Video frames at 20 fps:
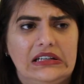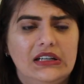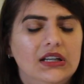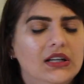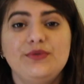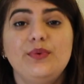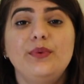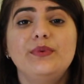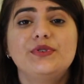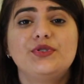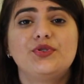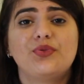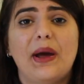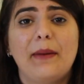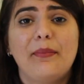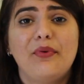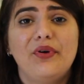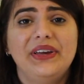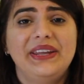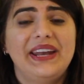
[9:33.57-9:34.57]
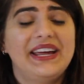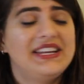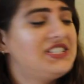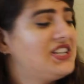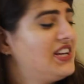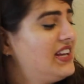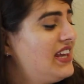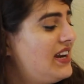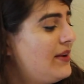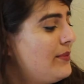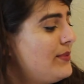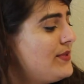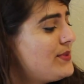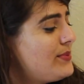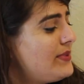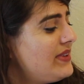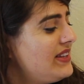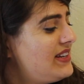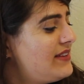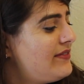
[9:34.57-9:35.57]
This one was dry point etching, and it
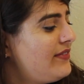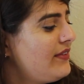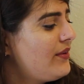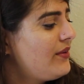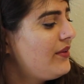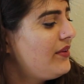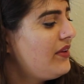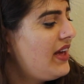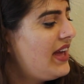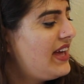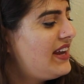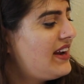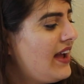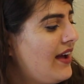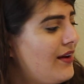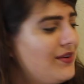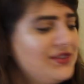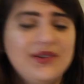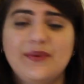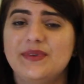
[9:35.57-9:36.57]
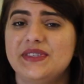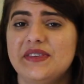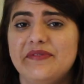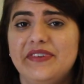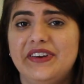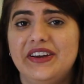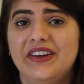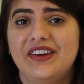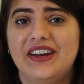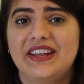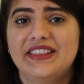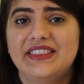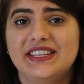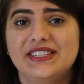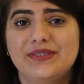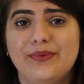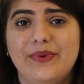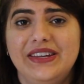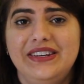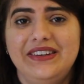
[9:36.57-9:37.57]
was really difficult, and I also wasn't very good at
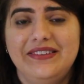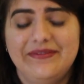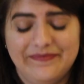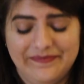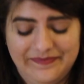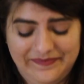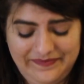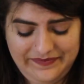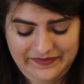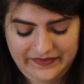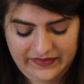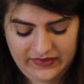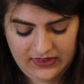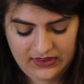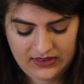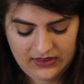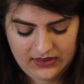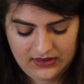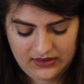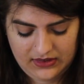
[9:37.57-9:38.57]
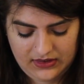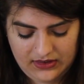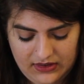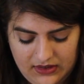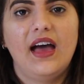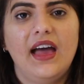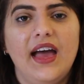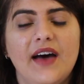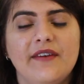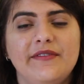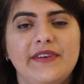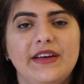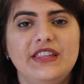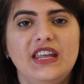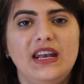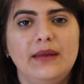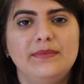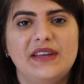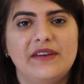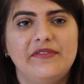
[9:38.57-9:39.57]
this one. I have found
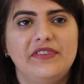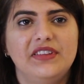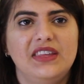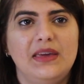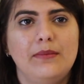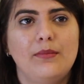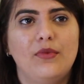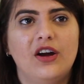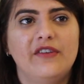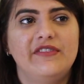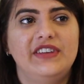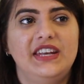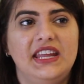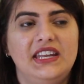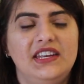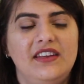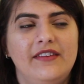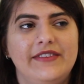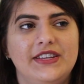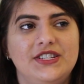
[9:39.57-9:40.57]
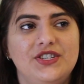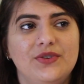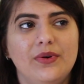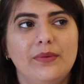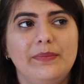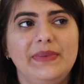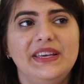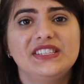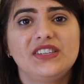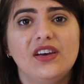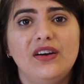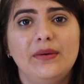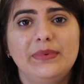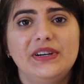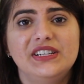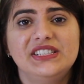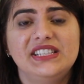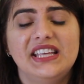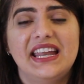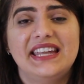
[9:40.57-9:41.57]
that I'm definitely more of an individual piece art
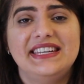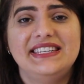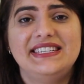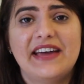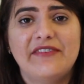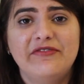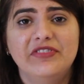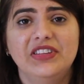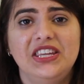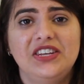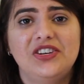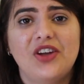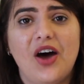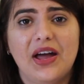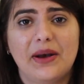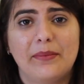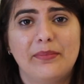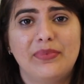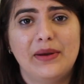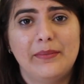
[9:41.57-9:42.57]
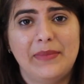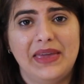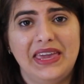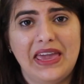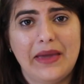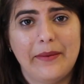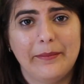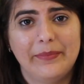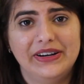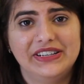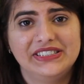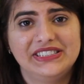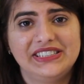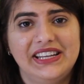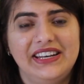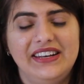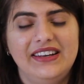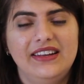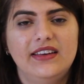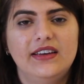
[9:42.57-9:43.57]
person and definitely not a printmaking
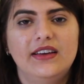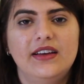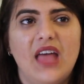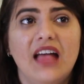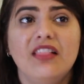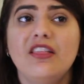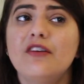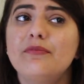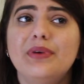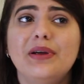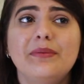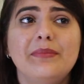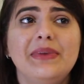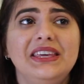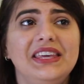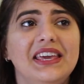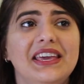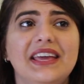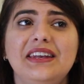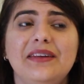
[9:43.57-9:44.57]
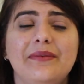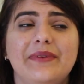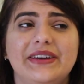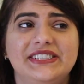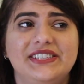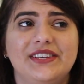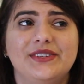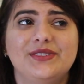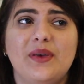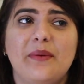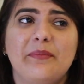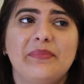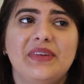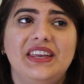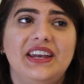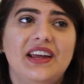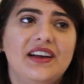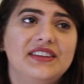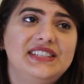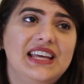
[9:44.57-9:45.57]
person. I love printmaking anyways though, so I'm
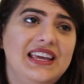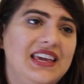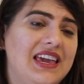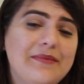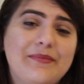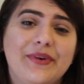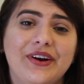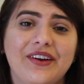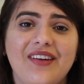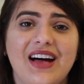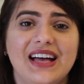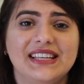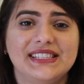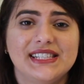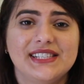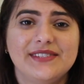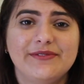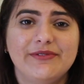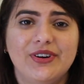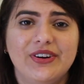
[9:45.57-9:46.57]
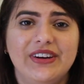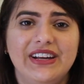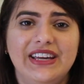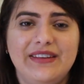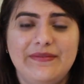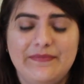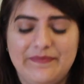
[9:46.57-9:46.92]
planning on taking more classes for it.